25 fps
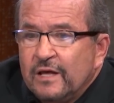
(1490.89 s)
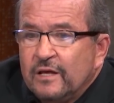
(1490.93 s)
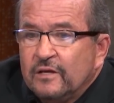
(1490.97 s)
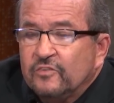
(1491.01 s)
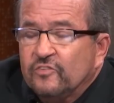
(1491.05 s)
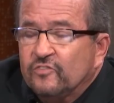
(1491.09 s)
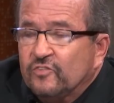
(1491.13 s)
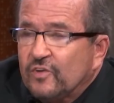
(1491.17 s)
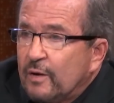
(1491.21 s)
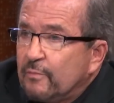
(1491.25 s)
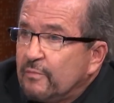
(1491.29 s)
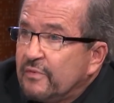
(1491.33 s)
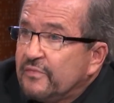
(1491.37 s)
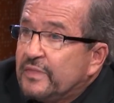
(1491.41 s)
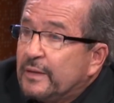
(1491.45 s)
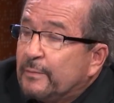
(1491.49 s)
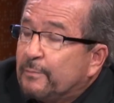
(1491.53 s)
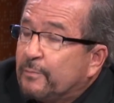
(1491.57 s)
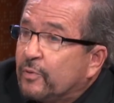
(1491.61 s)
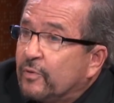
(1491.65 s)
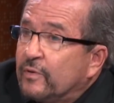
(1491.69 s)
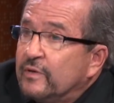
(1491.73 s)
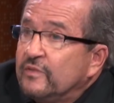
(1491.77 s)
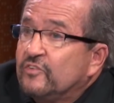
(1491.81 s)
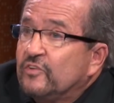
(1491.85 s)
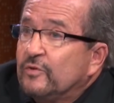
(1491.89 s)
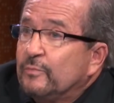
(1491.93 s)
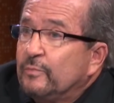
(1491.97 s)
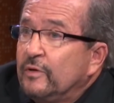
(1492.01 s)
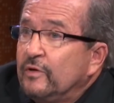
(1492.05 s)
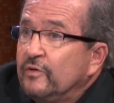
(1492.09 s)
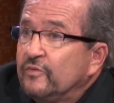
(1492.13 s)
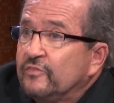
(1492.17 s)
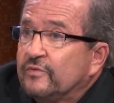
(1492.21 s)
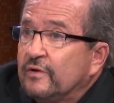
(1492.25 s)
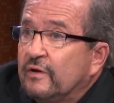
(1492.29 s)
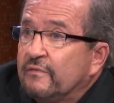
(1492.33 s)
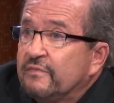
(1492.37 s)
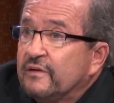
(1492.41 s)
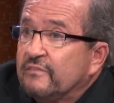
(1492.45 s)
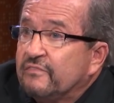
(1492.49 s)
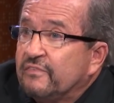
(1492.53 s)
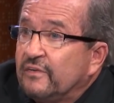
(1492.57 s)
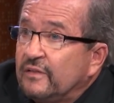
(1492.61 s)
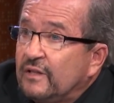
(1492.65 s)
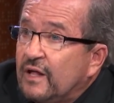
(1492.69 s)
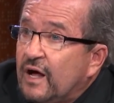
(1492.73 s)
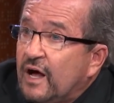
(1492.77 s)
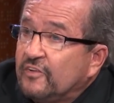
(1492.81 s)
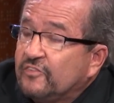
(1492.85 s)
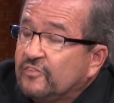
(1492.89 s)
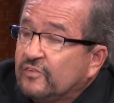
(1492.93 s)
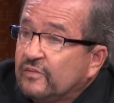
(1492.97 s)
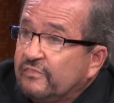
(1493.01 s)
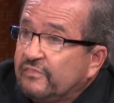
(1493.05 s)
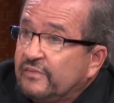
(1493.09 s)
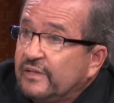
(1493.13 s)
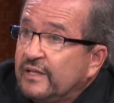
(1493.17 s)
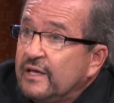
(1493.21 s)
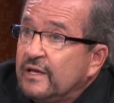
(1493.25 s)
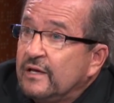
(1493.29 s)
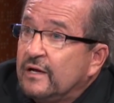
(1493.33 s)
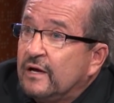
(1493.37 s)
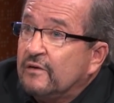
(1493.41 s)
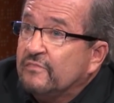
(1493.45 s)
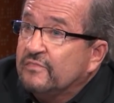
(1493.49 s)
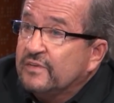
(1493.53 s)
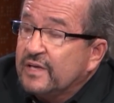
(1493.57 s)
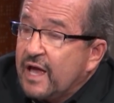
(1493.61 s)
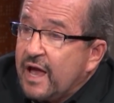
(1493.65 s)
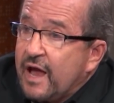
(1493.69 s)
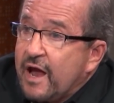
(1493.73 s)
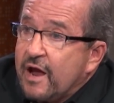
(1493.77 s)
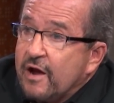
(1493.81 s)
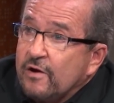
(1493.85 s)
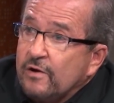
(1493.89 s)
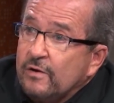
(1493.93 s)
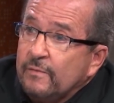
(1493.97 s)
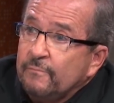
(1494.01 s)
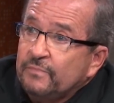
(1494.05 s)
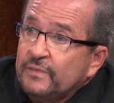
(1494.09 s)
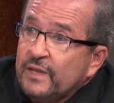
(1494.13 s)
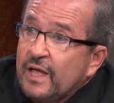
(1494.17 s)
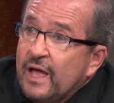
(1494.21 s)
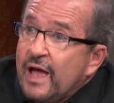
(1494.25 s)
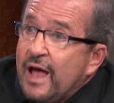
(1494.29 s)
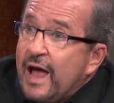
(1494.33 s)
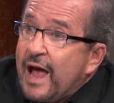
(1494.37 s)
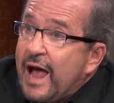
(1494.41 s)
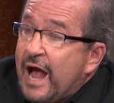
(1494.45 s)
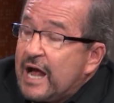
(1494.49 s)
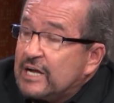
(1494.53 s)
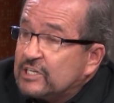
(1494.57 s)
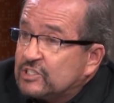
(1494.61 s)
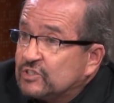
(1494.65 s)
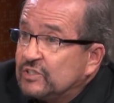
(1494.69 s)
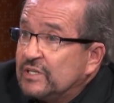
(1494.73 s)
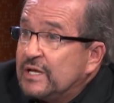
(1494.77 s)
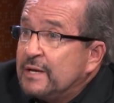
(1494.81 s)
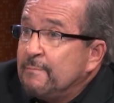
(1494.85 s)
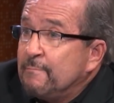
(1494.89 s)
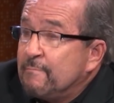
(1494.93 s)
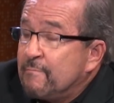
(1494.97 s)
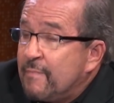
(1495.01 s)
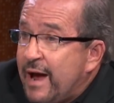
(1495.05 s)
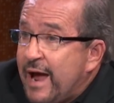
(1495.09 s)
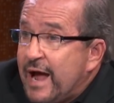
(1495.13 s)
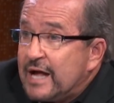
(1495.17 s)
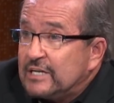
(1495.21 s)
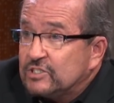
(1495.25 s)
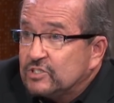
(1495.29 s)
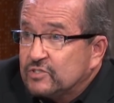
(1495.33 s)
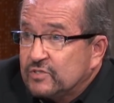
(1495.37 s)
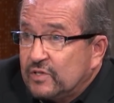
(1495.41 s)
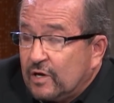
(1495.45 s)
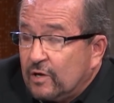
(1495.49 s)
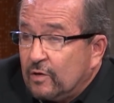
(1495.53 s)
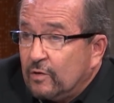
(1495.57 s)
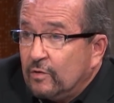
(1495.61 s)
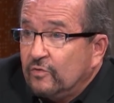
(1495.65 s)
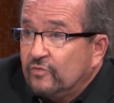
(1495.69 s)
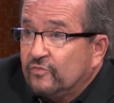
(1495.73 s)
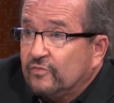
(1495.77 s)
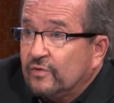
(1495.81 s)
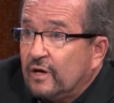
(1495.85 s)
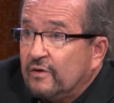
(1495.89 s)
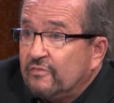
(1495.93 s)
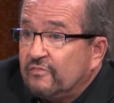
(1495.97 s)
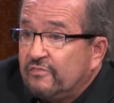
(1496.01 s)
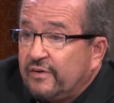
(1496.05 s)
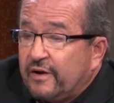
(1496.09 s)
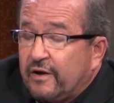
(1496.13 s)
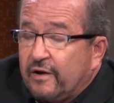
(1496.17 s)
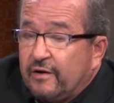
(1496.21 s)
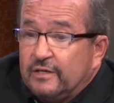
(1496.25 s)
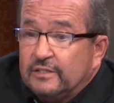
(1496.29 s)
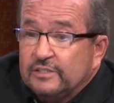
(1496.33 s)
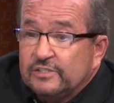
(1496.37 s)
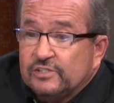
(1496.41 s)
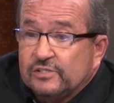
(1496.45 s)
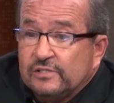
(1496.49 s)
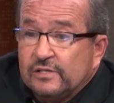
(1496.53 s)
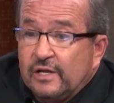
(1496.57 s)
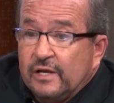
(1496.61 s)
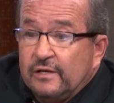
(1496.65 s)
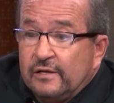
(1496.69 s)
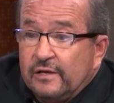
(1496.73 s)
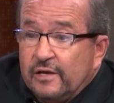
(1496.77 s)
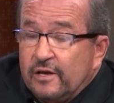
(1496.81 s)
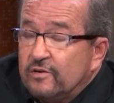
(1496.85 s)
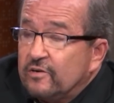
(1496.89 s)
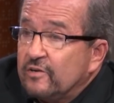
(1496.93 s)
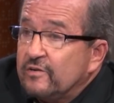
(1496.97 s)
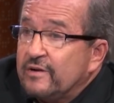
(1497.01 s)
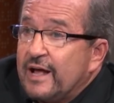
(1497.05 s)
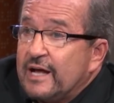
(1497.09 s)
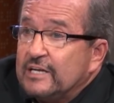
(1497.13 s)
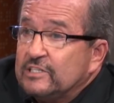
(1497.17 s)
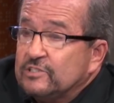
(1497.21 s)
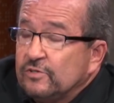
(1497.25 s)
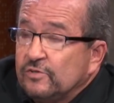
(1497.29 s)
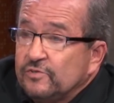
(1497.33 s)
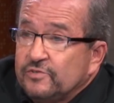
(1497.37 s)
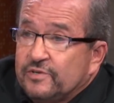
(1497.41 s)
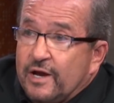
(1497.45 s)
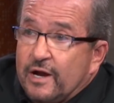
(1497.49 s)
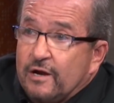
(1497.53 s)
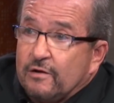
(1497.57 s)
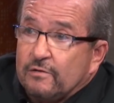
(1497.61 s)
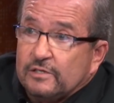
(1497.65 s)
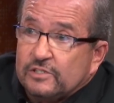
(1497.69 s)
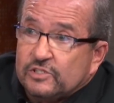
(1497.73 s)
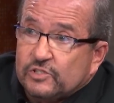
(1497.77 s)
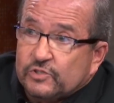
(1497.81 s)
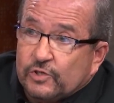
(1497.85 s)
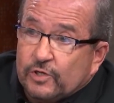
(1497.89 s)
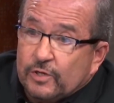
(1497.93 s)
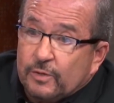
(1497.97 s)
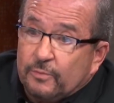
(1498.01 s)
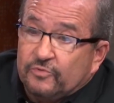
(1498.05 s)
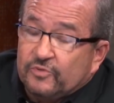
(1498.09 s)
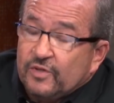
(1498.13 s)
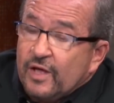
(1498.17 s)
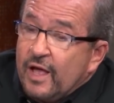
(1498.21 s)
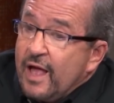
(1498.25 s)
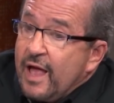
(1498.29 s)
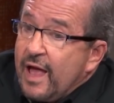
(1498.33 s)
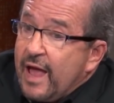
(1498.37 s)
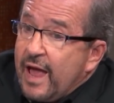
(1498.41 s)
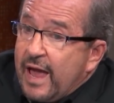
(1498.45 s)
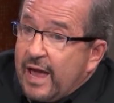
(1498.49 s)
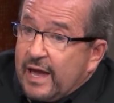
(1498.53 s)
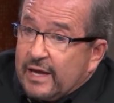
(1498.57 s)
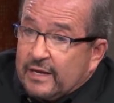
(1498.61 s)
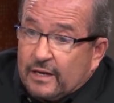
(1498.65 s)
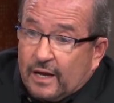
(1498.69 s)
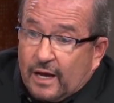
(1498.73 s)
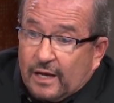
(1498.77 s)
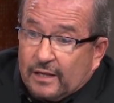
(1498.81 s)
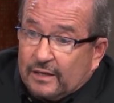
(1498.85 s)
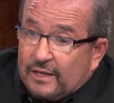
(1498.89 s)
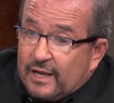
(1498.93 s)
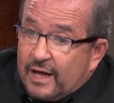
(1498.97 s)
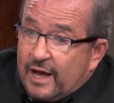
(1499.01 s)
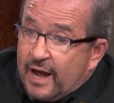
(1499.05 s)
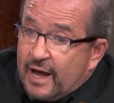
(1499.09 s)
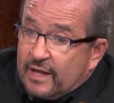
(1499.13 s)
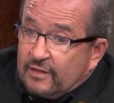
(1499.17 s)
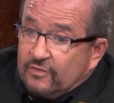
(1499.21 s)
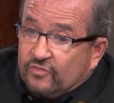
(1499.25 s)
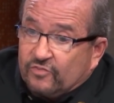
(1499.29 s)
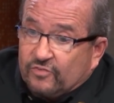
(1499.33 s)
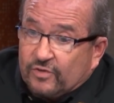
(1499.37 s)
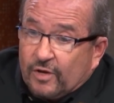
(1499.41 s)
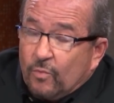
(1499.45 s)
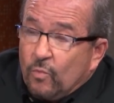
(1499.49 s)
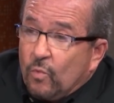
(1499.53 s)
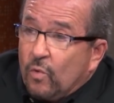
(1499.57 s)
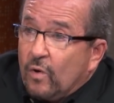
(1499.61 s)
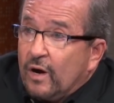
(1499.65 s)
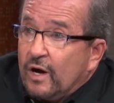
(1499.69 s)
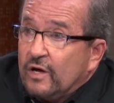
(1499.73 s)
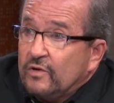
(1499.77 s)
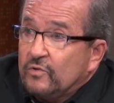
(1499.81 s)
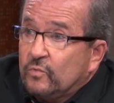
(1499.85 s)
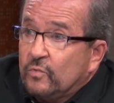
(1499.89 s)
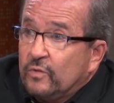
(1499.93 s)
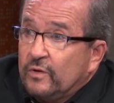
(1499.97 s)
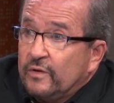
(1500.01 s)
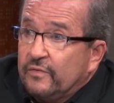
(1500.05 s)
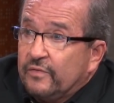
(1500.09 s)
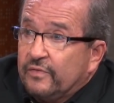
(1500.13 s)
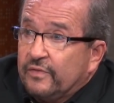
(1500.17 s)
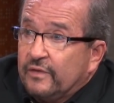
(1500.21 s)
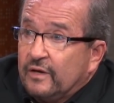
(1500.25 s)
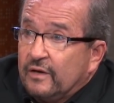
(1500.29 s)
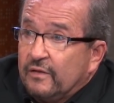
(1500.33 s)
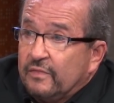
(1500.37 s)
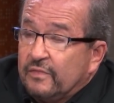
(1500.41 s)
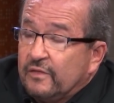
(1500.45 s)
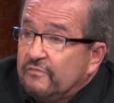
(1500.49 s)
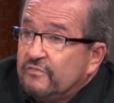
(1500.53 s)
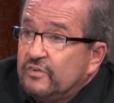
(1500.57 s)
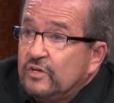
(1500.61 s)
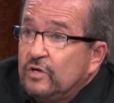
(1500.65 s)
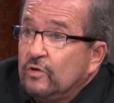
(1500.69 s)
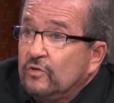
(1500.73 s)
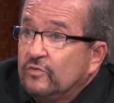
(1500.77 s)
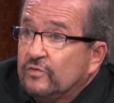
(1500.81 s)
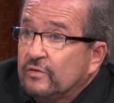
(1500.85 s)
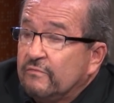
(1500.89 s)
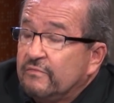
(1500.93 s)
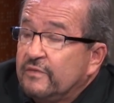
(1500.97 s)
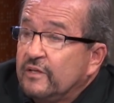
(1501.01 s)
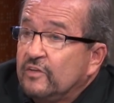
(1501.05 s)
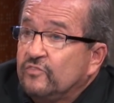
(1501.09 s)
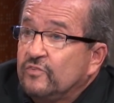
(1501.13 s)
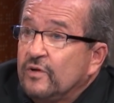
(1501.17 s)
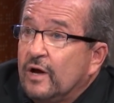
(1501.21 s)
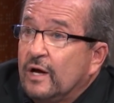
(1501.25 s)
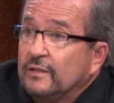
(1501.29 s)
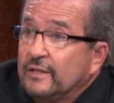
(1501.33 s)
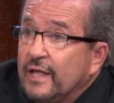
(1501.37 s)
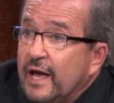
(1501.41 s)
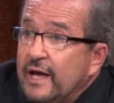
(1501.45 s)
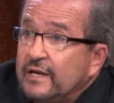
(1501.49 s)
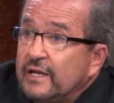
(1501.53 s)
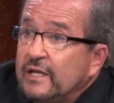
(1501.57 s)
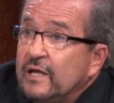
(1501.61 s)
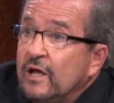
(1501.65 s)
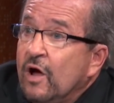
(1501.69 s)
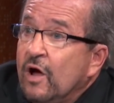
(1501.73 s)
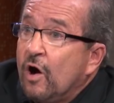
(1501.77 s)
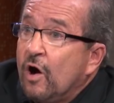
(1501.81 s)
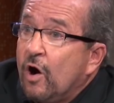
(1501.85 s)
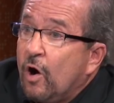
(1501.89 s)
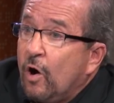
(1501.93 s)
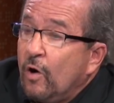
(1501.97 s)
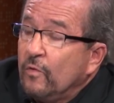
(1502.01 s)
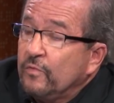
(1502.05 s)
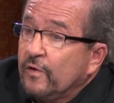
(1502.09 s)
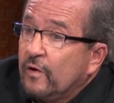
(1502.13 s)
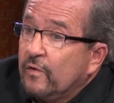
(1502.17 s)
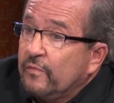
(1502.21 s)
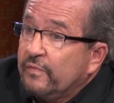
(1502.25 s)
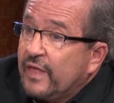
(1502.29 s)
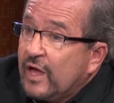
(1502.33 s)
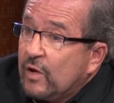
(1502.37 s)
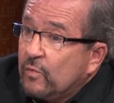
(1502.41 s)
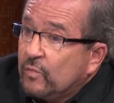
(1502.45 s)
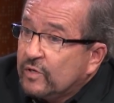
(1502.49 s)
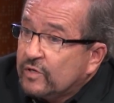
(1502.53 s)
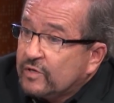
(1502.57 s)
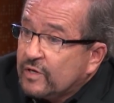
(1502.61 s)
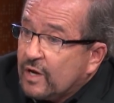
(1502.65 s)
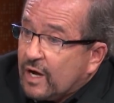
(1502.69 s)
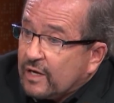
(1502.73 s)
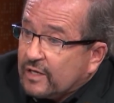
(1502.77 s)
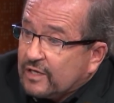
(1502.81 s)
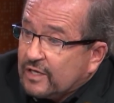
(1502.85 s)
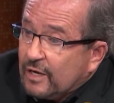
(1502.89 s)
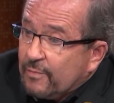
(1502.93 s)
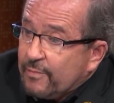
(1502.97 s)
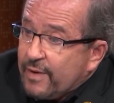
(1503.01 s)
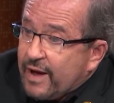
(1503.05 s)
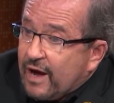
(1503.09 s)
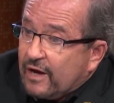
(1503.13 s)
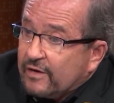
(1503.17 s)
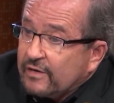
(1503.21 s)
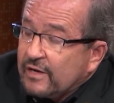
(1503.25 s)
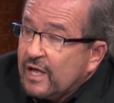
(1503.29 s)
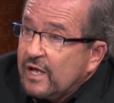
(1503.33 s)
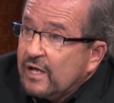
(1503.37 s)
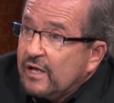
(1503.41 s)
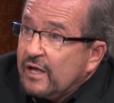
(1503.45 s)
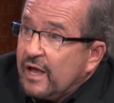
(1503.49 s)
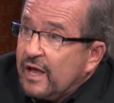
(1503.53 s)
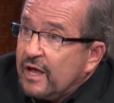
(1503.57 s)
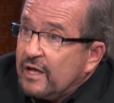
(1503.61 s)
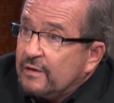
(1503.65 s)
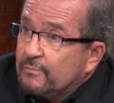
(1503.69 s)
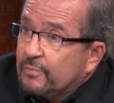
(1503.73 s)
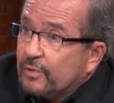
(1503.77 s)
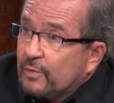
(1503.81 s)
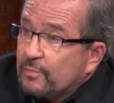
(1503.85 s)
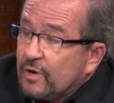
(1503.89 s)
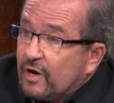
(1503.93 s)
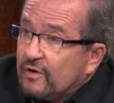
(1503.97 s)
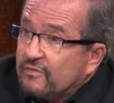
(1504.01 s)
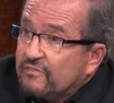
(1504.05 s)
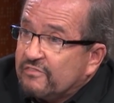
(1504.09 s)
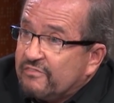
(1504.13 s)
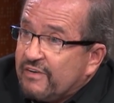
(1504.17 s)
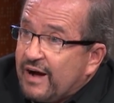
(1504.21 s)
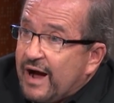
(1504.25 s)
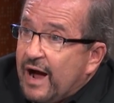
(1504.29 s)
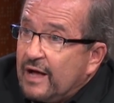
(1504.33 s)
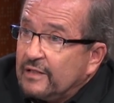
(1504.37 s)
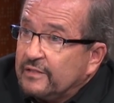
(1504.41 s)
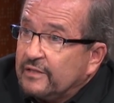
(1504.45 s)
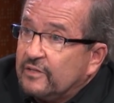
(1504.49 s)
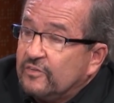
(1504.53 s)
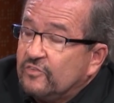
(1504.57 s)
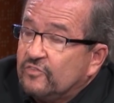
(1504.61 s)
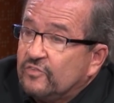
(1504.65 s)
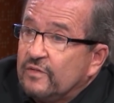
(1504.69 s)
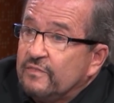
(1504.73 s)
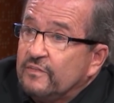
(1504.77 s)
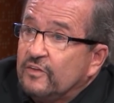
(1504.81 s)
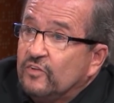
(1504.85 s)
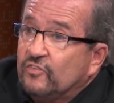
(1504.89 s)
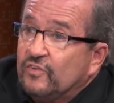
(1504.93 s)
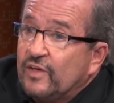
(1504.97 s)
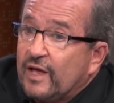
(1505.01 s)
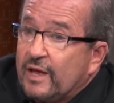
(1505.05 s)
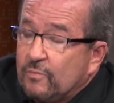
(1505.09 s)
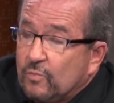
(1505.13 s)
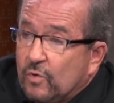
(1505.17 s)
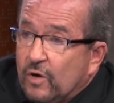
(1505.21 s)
some of the principles of the philosophy of care actually match those of various international terrorist groups and align somewhat with the views of this young lady, although they would not come out and promote violence in the same